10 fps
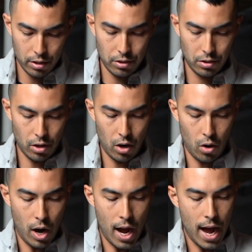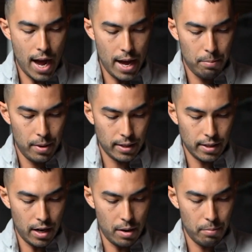So I
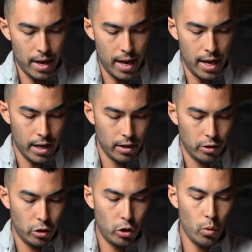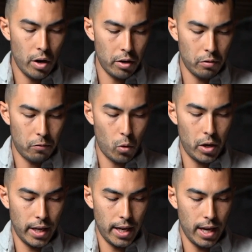picked up a two hundred
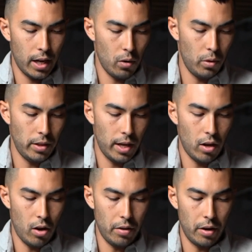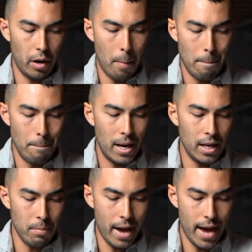forty gig, what they call their
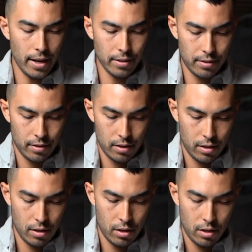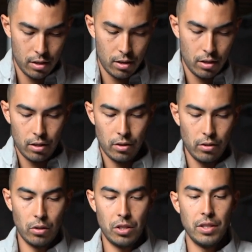mini mags.
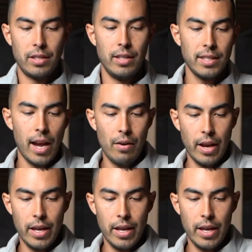So it's just this guy right